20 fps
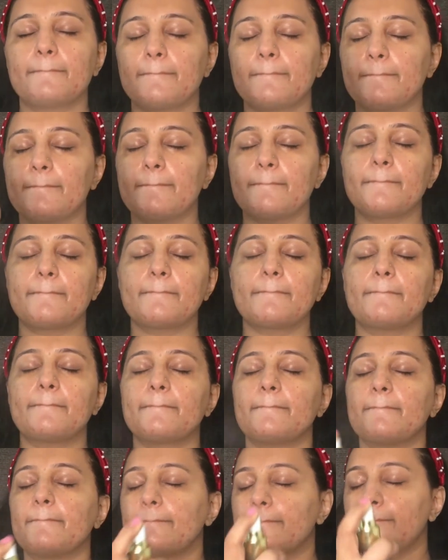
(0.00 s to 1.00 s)
so that the
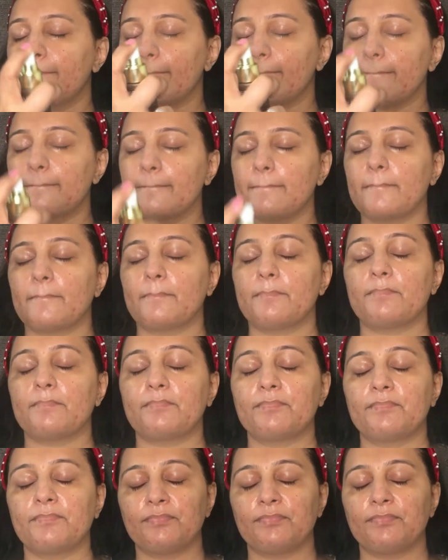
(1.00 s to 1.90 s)
skin can absorb it.